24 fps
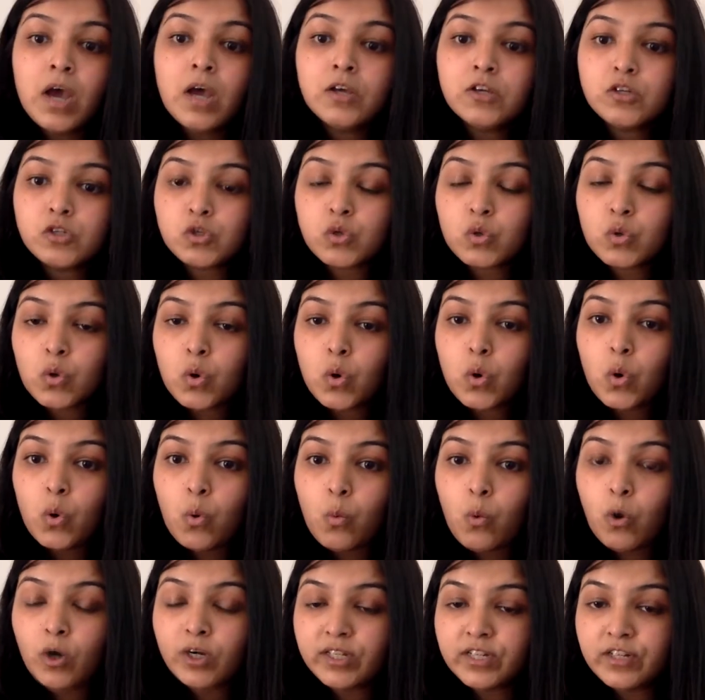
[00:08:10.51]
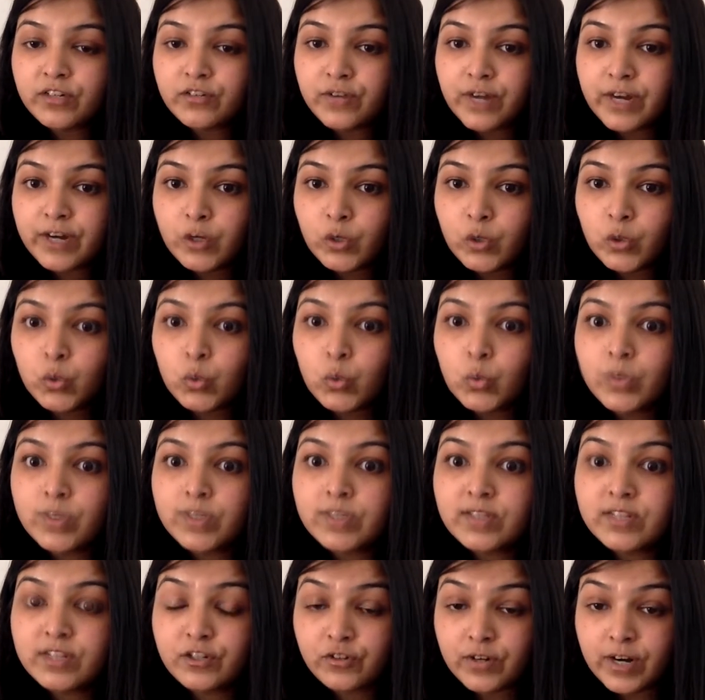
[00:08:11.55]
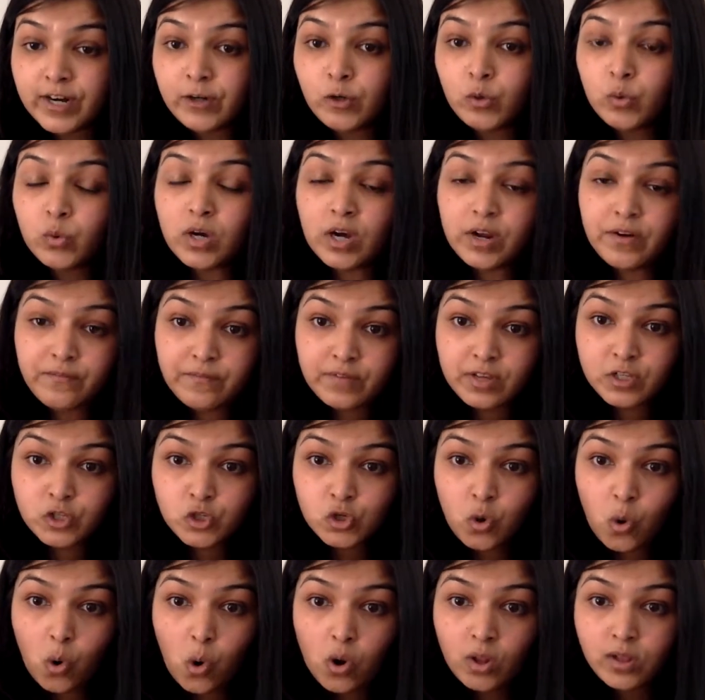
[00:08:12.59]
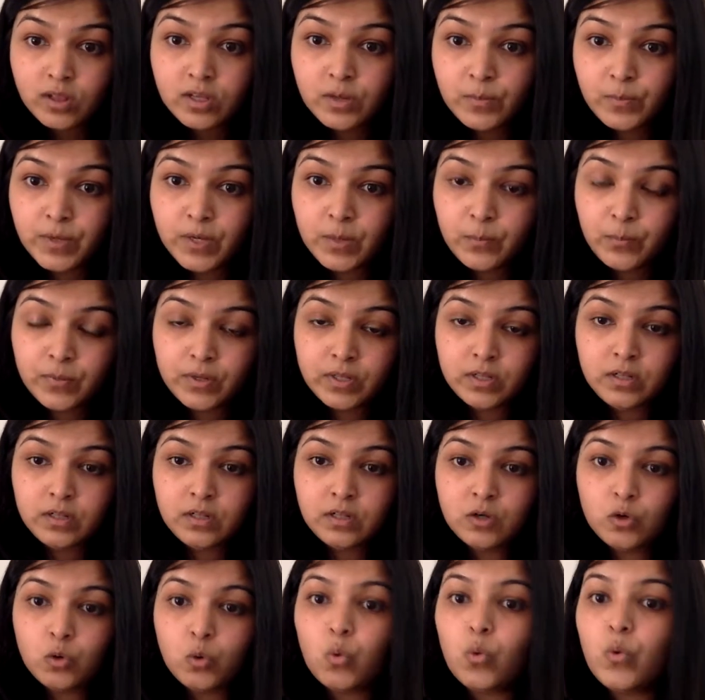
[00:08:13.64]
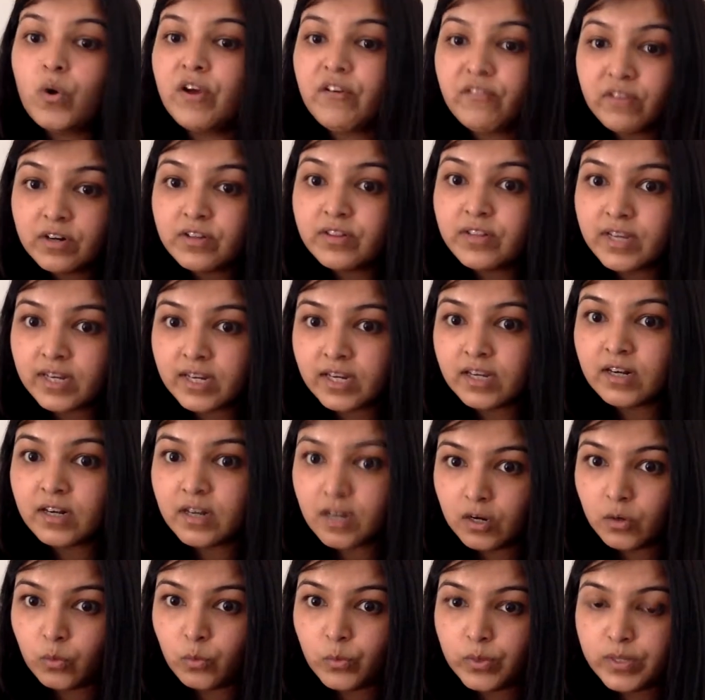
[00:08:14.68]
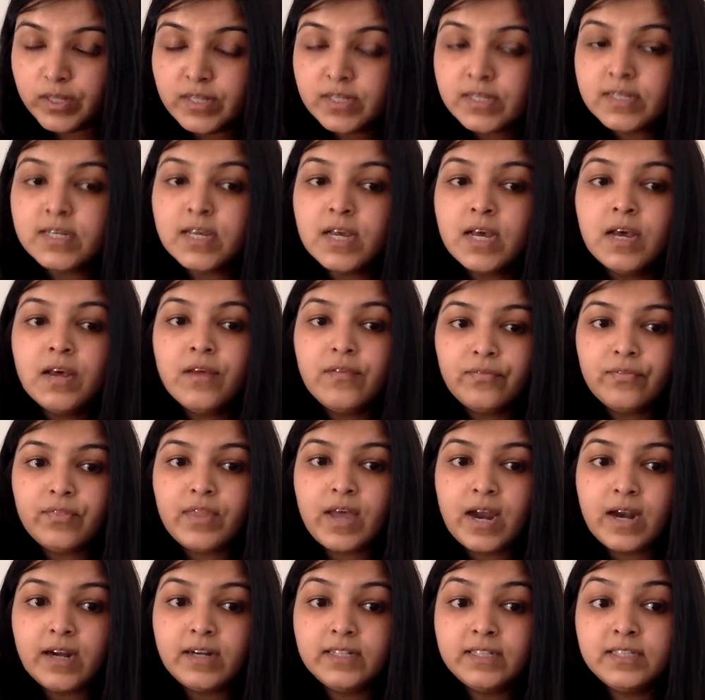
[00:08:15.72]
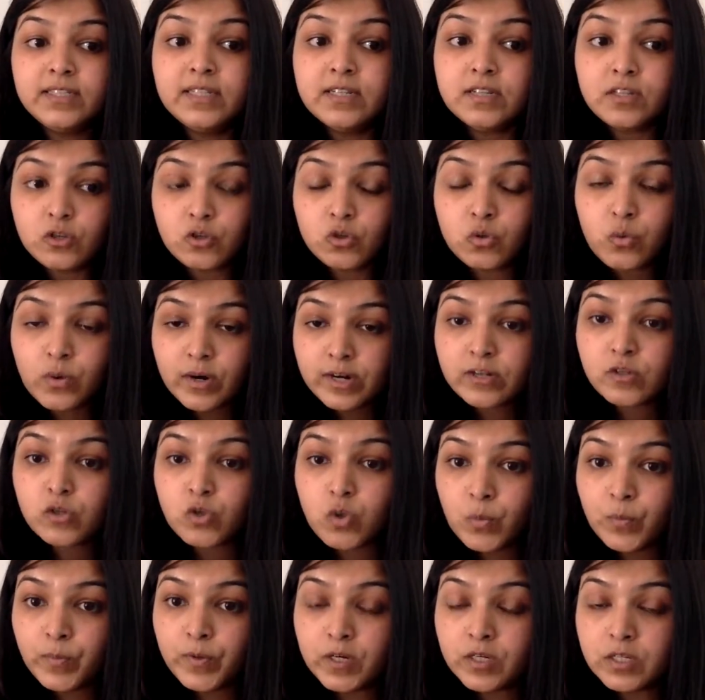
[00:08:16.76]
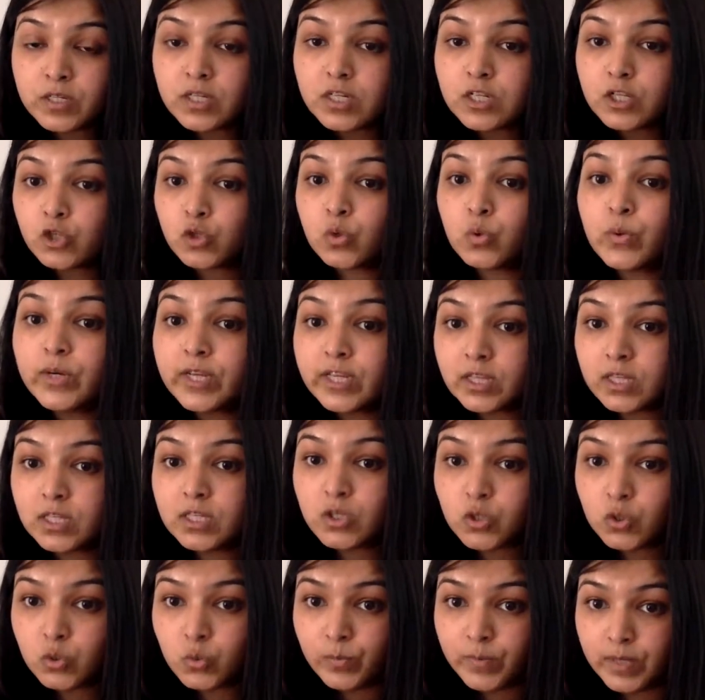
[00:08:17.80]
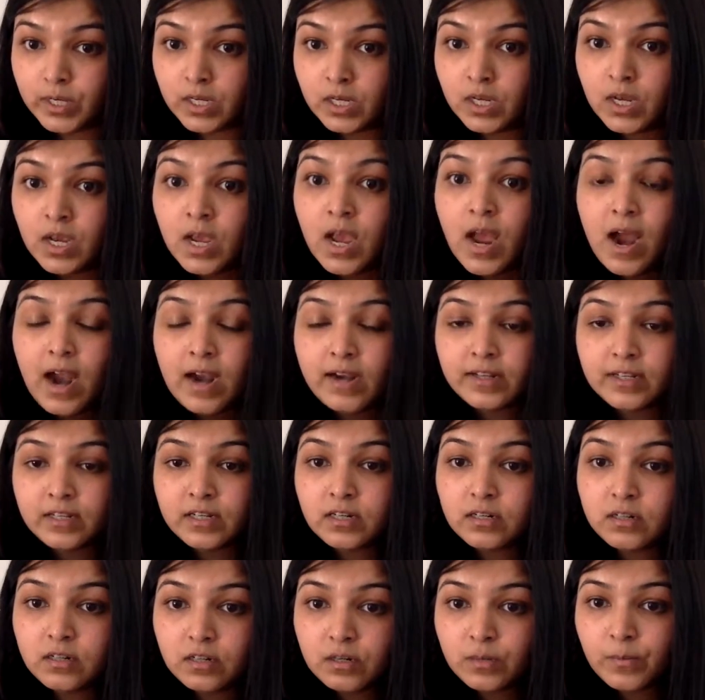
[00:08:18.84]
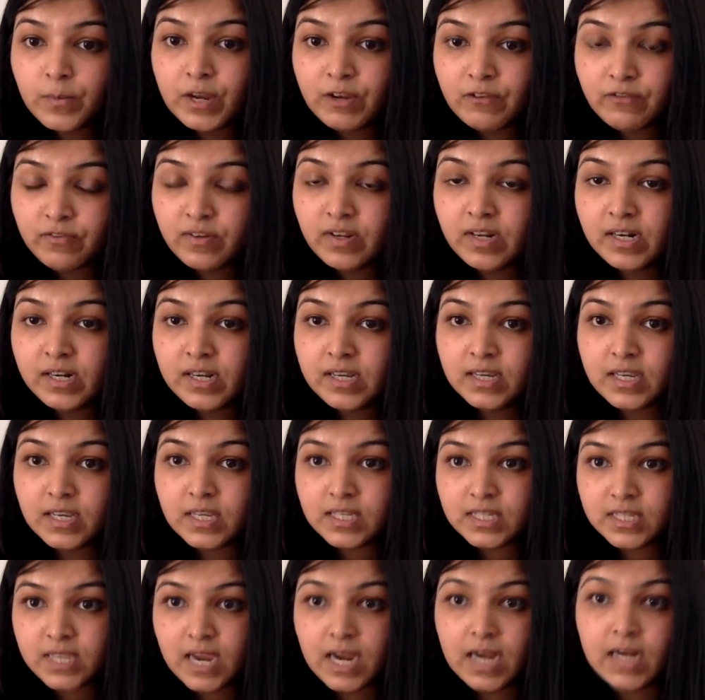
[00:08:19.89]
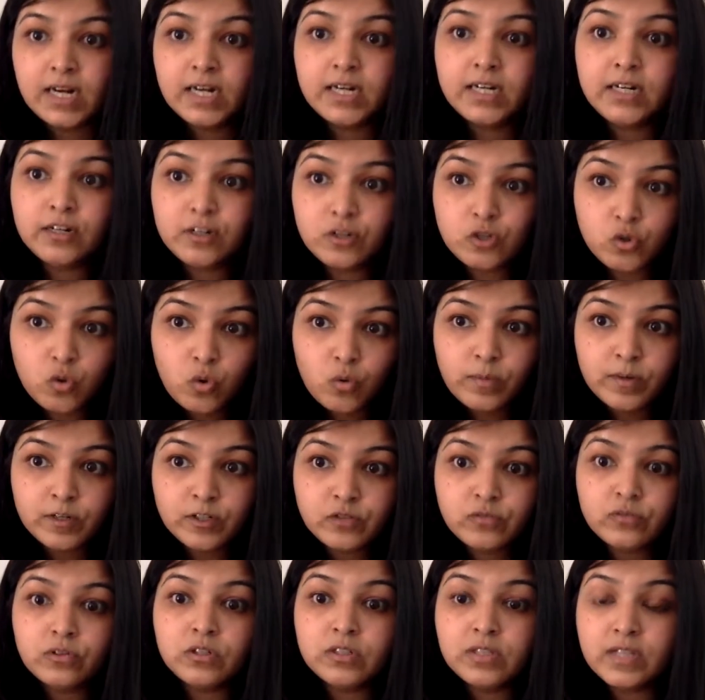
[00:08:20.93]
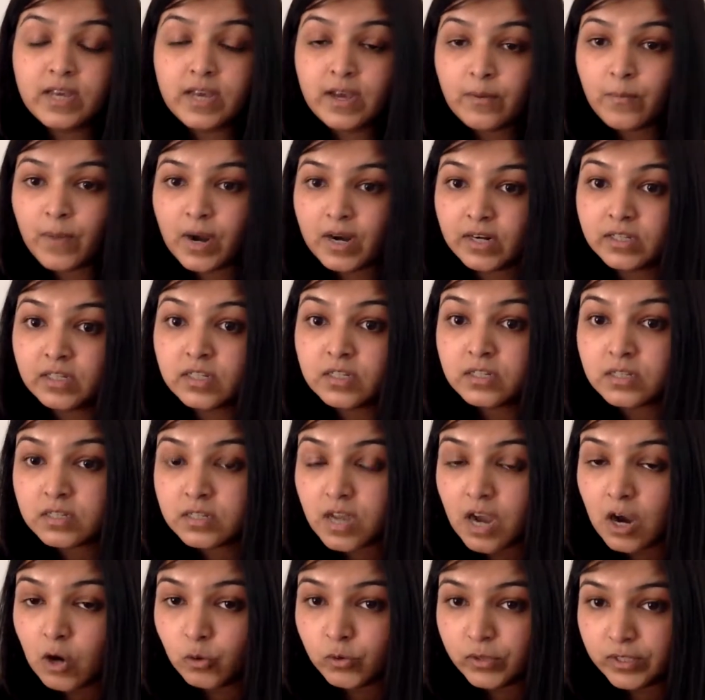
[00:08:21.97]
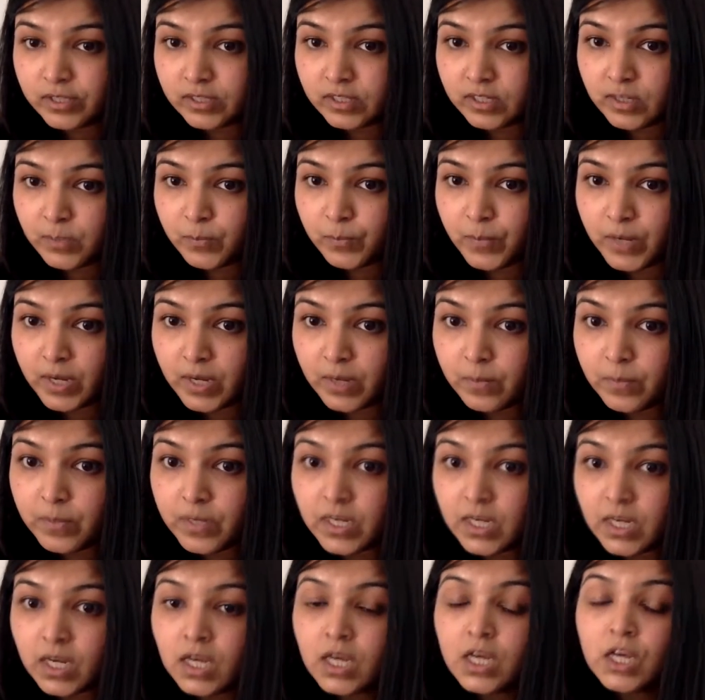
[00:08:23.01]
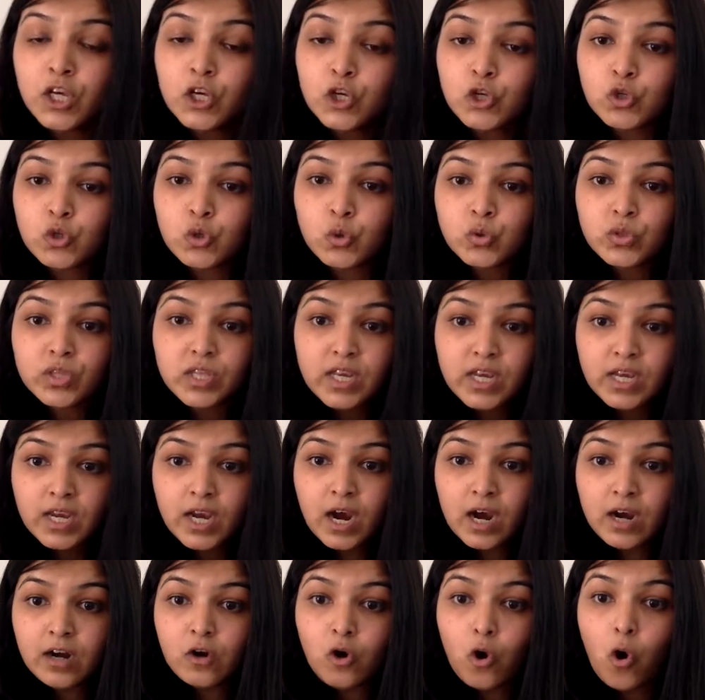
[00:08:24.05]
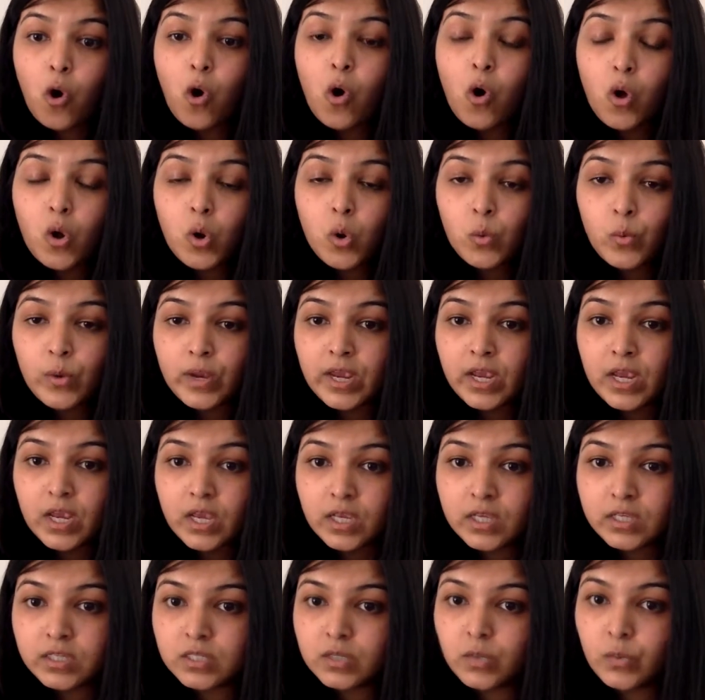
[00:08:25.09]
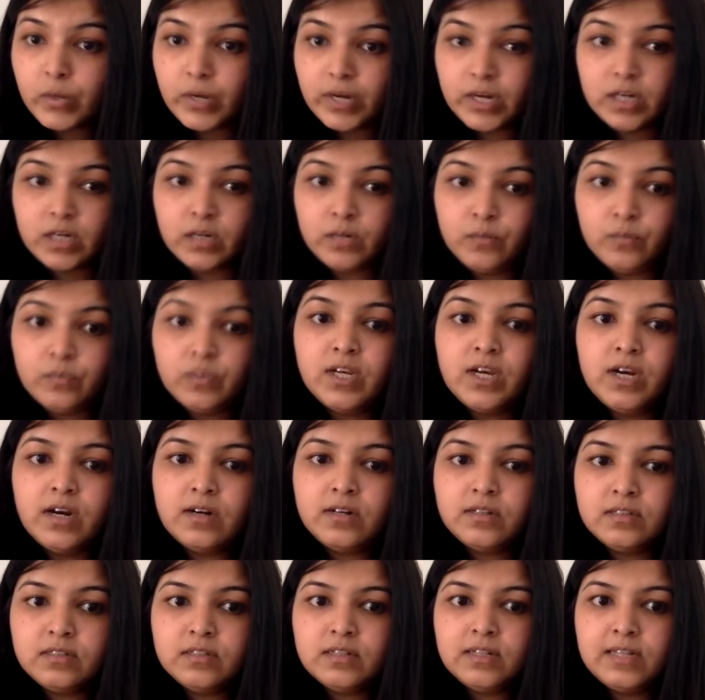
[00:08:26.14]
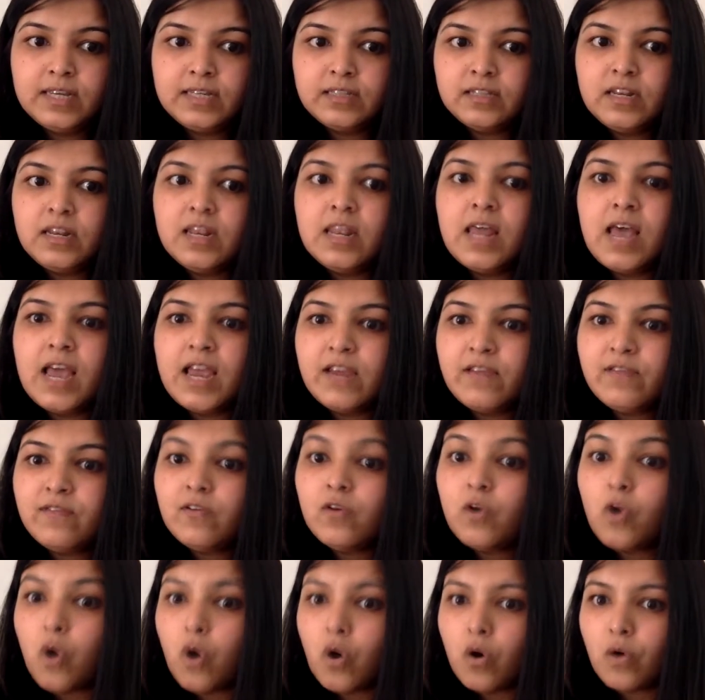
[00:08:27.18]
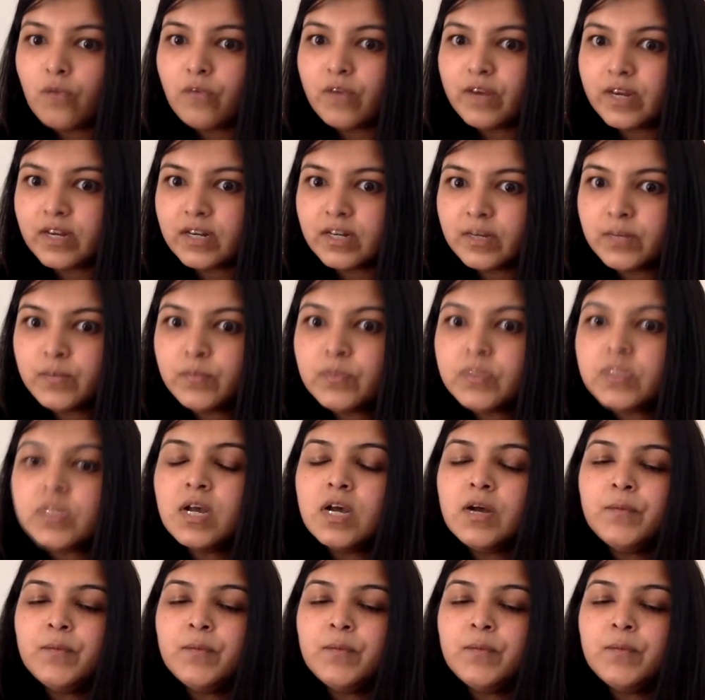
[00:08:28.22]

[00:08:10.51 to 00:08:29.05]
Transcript: So, what they try to do is they try to convince all the people, whoever they can convince, that this so and so person is doing this to me and they hurt my feelings and I did so much for them and this is how they repay me. So they are always the victim. They are like the lifelong victims.